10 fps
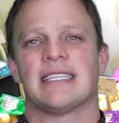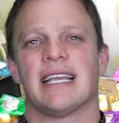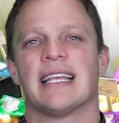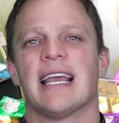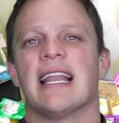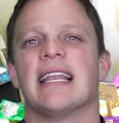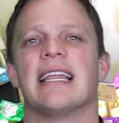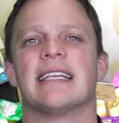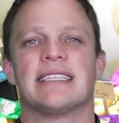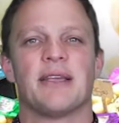said,
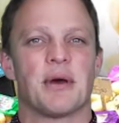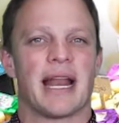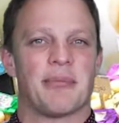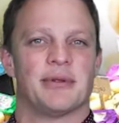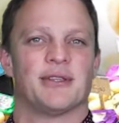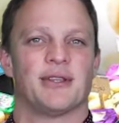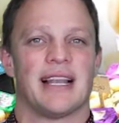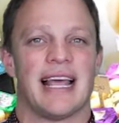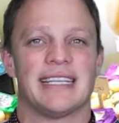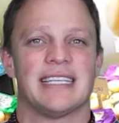let's see what happened to the
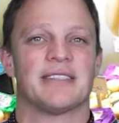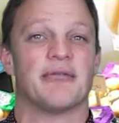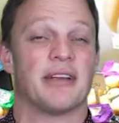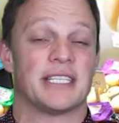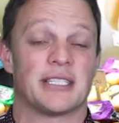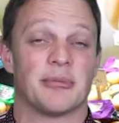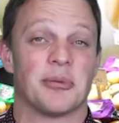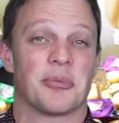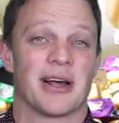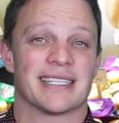latest
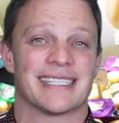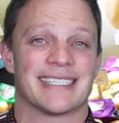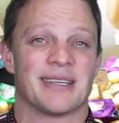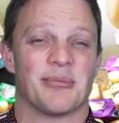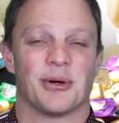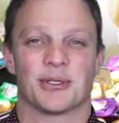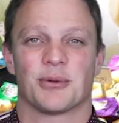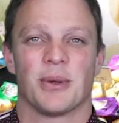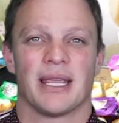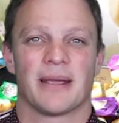vegetable prices the
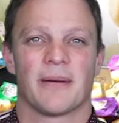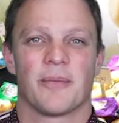past week.